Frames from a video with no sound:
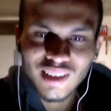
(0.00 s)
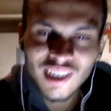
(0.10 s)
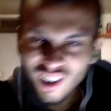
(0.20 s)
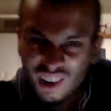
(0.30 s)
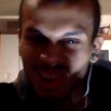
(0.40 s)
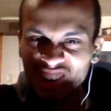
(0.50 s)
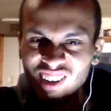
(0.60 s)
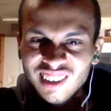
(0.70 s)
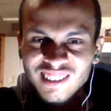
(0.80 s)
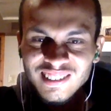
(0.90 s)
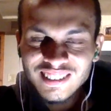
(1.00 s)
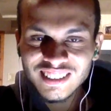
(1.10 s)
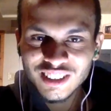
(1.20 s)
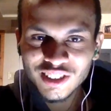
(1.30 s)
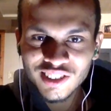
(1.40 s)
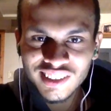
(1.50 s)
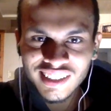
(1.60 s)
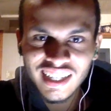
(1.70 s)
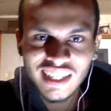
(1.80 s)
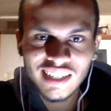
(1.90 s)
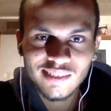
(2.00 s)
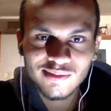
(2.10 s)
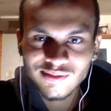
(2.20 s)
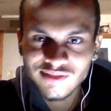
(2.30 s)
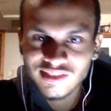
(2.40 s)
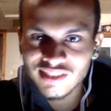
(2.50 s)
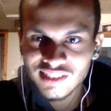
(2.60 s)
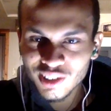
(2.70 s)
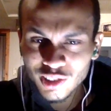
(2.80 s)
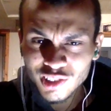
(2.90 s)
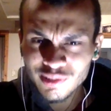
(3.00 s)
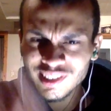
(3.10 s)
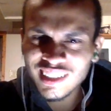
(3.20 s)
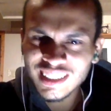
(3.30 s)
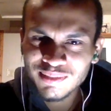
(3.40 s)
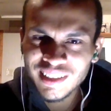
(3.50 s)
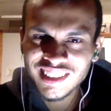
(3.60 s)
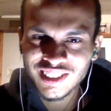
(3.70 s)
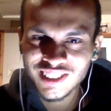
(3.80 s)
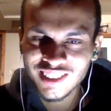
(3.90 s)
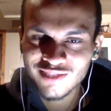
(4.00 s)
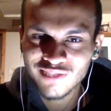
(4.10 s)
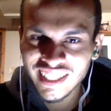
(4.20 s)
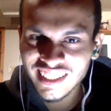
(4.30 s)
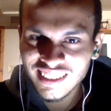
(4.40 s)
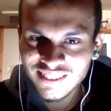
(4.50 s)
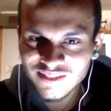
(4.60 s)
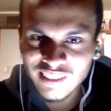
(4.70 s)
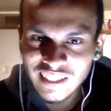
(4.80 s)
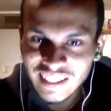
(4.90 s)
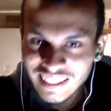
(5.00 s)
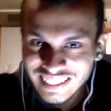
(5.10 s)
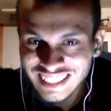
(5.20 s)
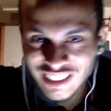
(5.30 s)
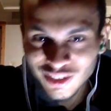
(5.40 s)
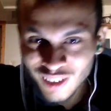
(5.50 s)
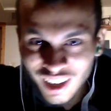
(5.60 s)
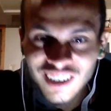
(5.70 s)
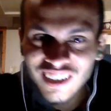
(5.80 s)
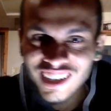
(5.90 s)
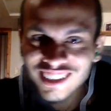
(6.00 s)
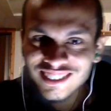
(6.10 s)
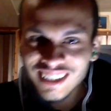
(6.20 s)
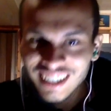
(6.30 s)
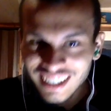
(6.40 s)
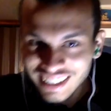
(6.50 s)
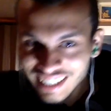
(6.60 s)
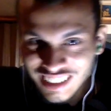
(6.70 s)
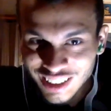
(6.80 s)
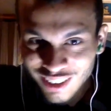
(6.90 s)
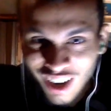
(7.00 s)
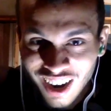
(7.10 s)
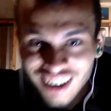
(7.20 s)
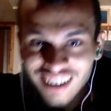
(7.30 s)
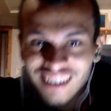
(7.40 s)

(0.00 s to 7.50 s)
Aw, you shouldn't have. Who's a retarded special snowflake? Yes, you are. Yes, you are.